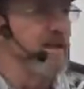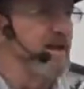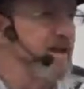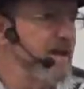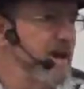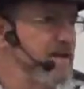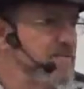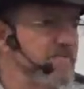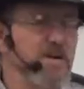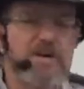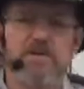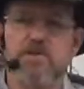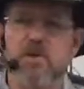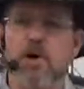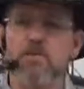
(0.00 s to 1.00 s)
that he has
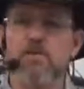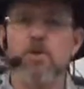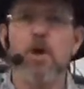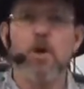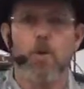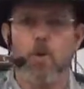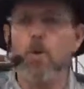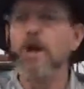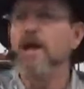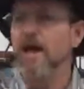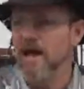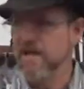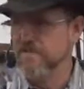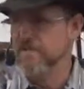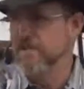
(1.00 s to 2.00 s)
victory over, we
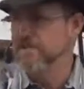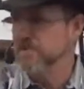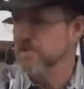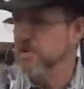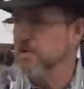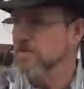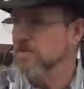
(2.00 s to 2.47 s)
have victory